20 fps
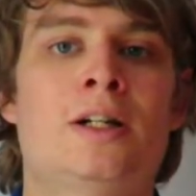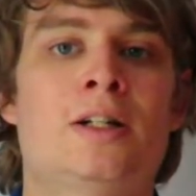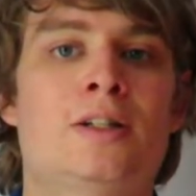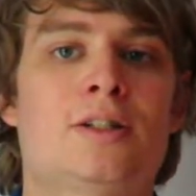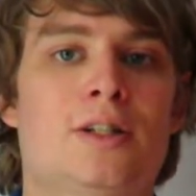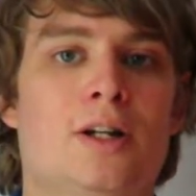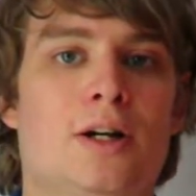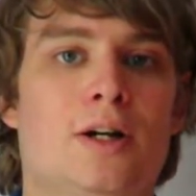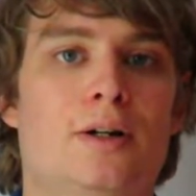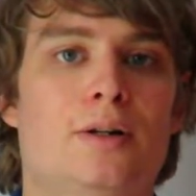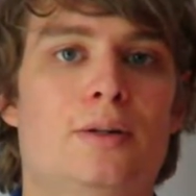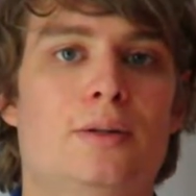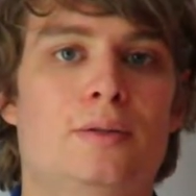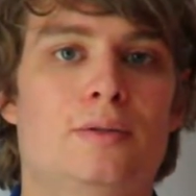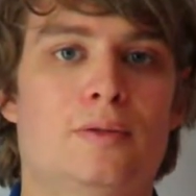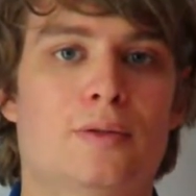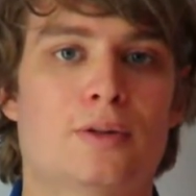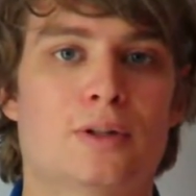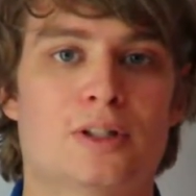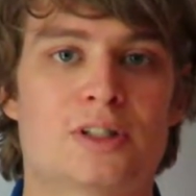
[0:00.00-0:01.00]
So,
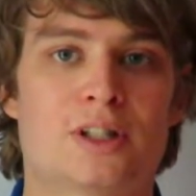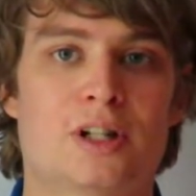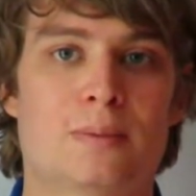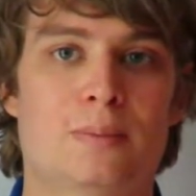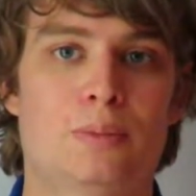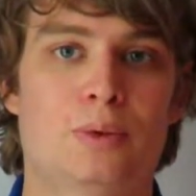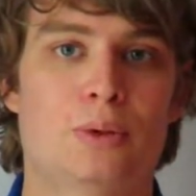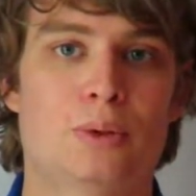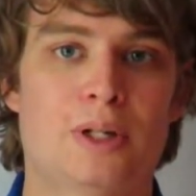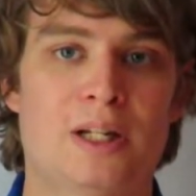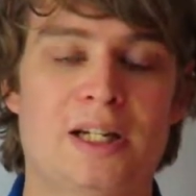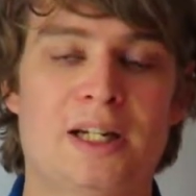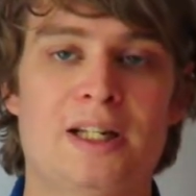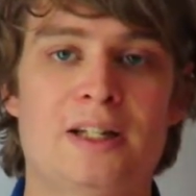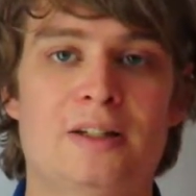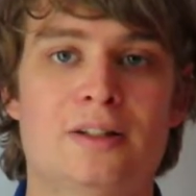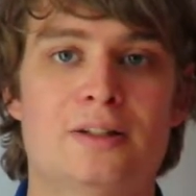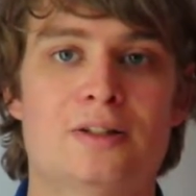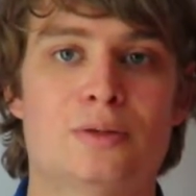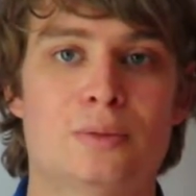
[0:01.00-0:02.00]
for example, in
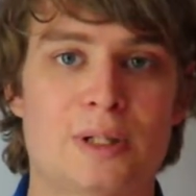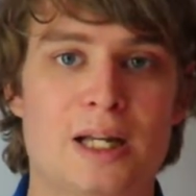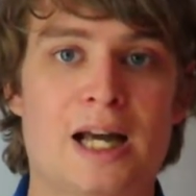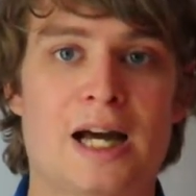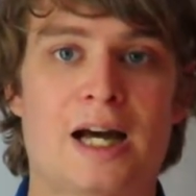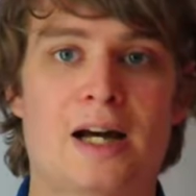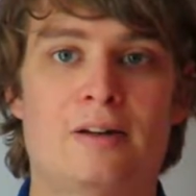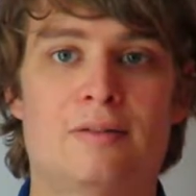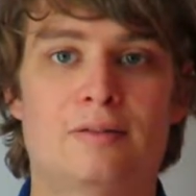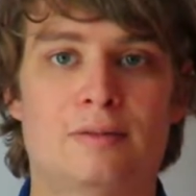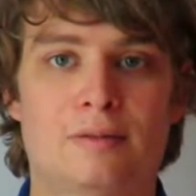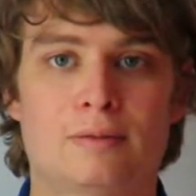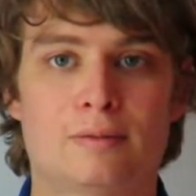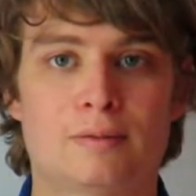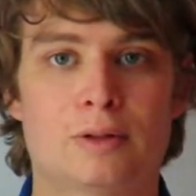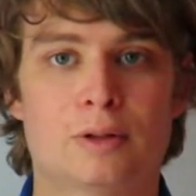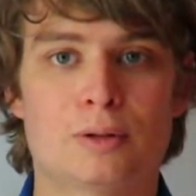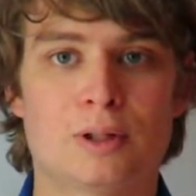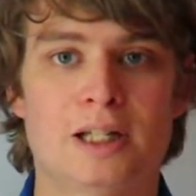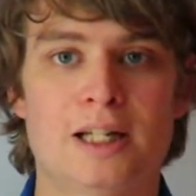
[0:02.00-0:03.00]
England we have
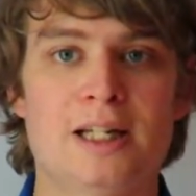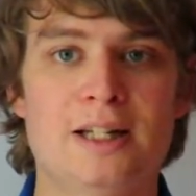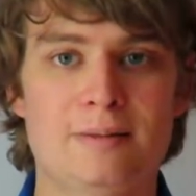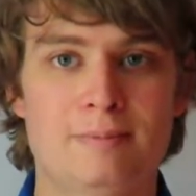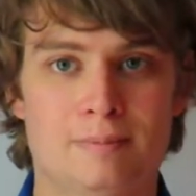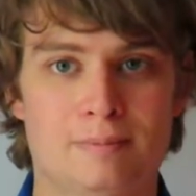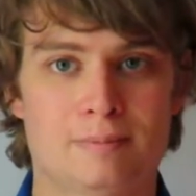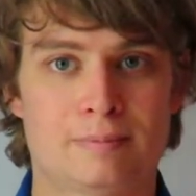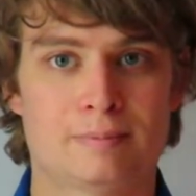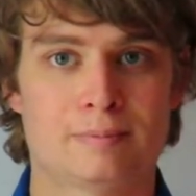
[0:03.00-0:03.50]
cricket,